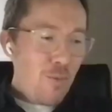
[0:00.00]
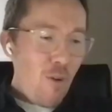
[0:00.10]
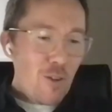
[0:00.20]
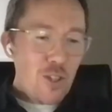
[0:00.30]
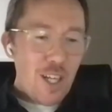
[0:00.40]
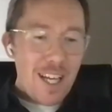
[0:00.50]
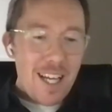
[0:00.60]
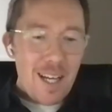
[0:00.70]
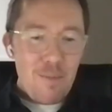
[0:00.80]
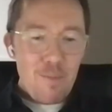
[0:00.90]
to you,
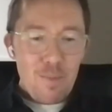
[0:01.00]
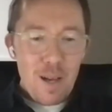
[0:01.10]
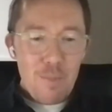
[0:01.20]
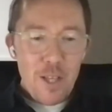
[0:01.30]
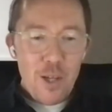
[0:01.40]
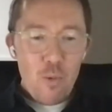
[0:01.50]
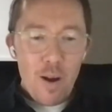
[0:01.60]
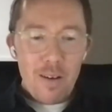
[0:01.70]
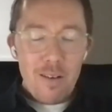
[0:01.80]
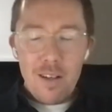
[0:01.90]
Roger. I mean,
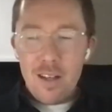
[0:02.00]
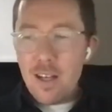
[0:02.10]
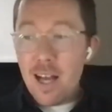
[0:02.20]
you won.